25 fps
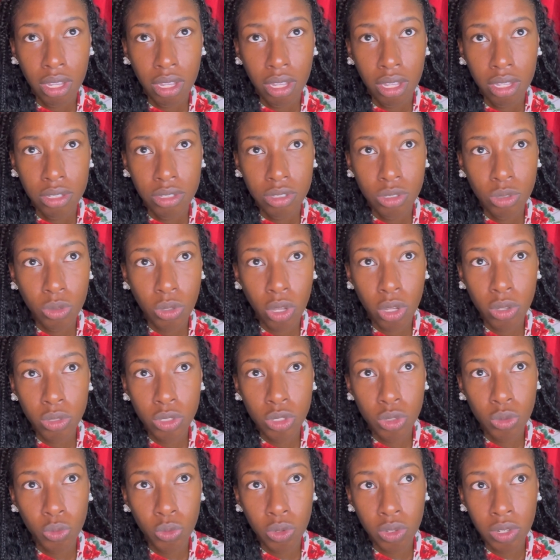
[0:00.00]
so
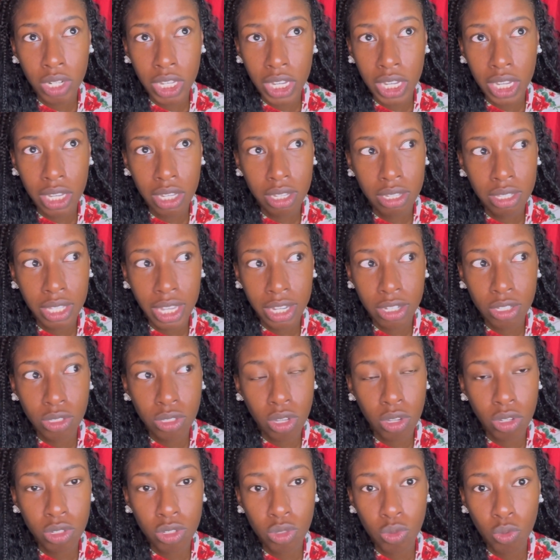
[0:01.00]
swoony, like
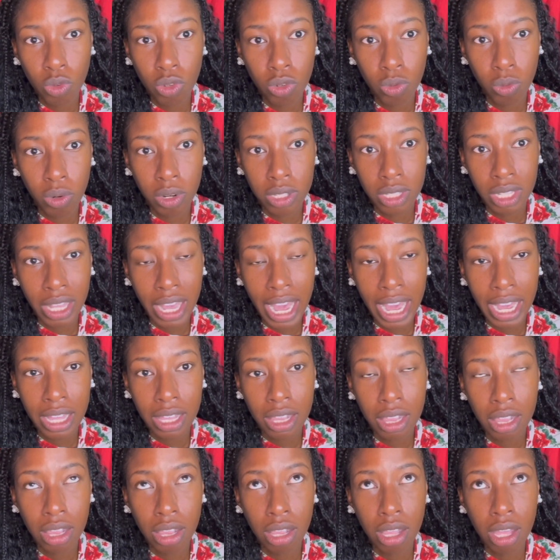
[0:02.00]
so swoon worthy. I
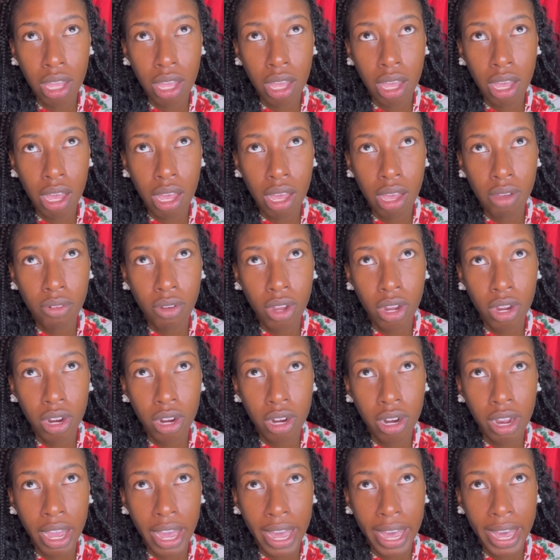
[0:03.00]
love
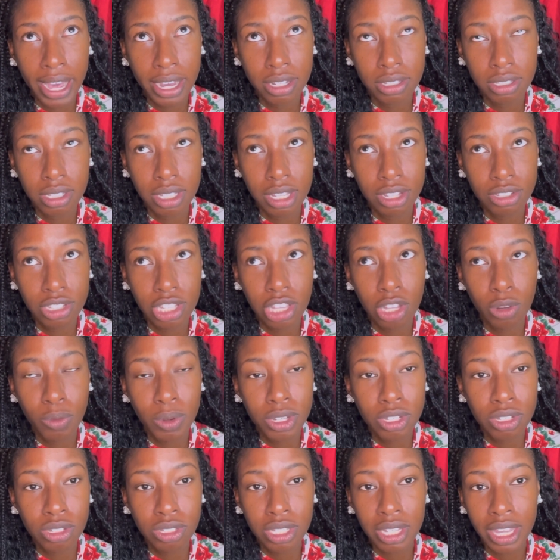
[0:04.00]
her accent. That's like the
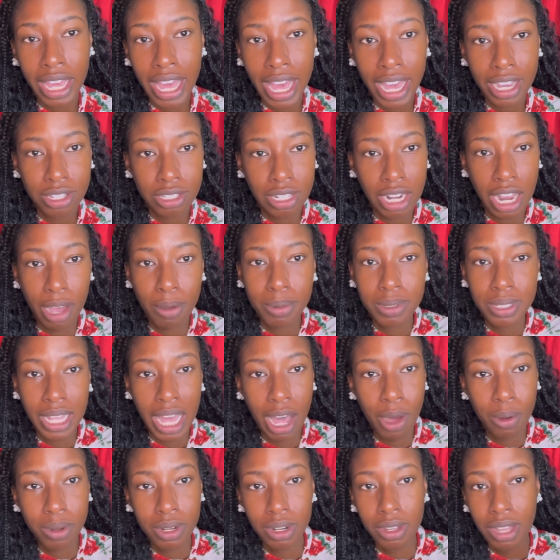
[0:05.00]
Regency accent. I would
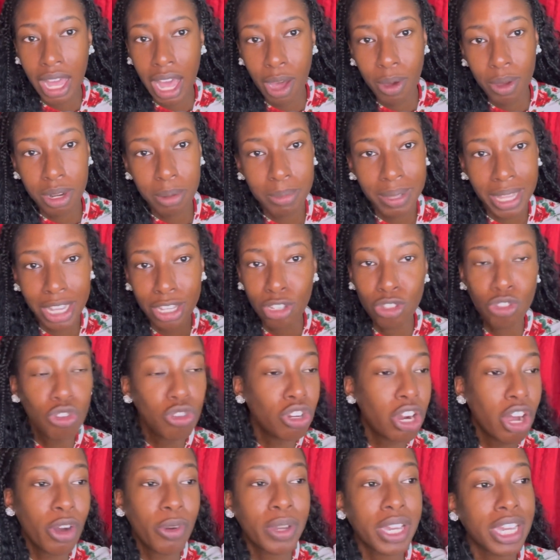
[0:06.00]
have been like,
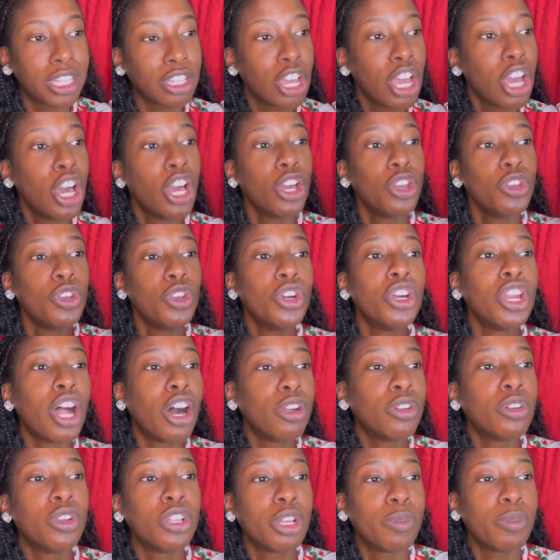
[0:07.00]
you don't do
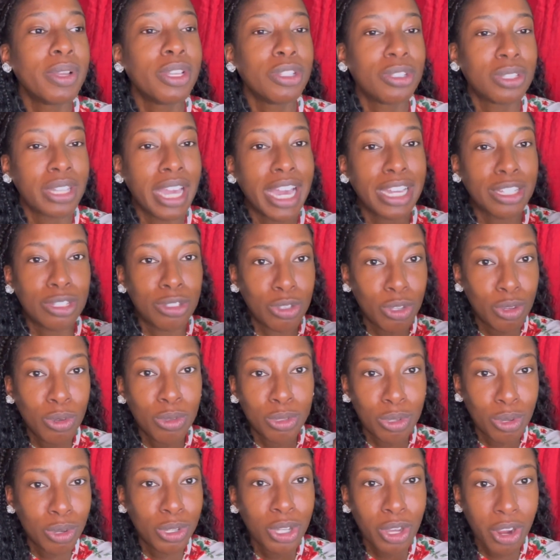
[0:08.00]
the Regency accent,
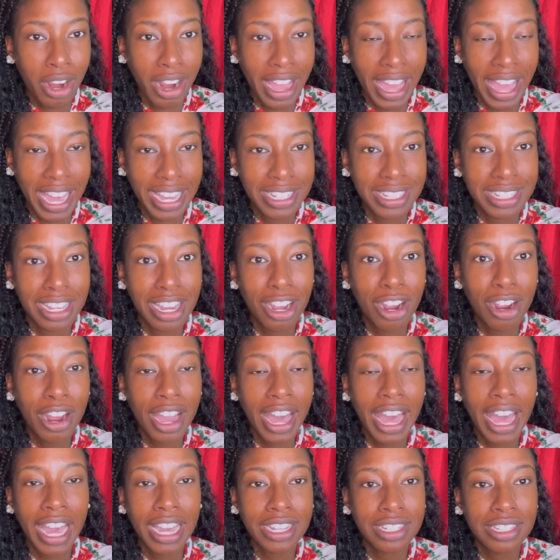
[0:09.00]
you do your accent. Her
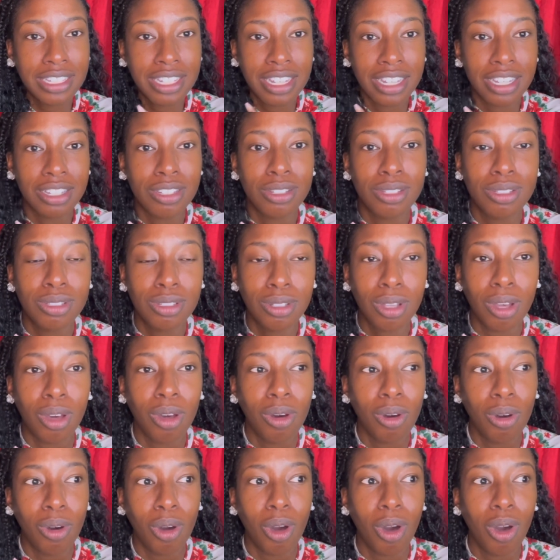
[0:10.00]
accent is
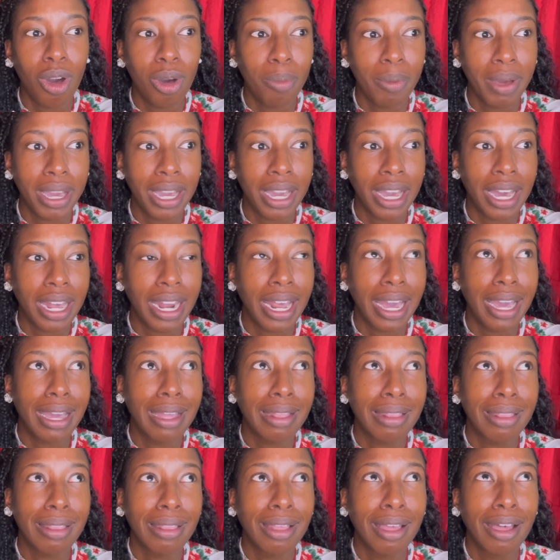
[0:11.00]
so, oh my God,
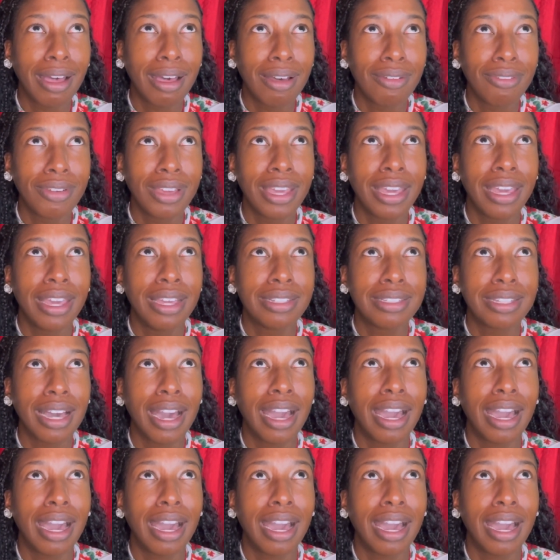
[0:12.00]
I love it.